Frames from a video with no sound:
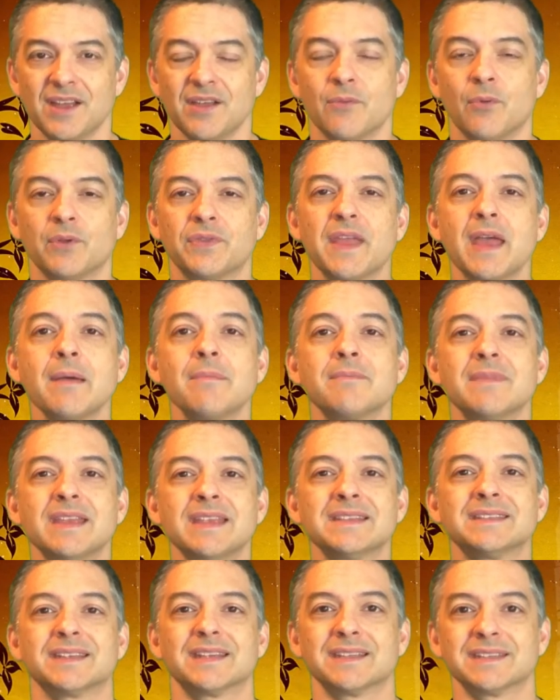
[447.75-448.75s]
What that
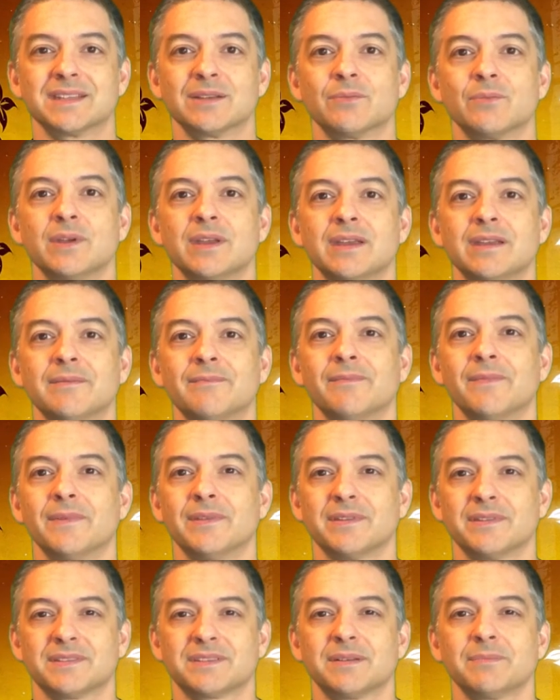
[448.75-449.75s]
means is that
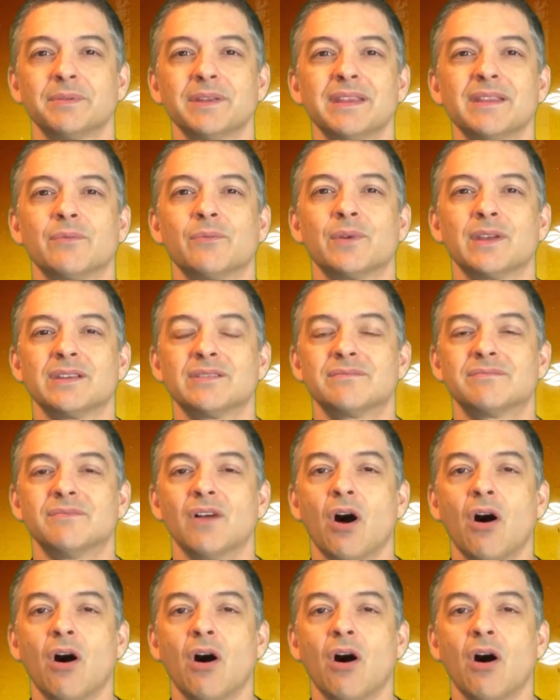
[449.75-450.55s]
we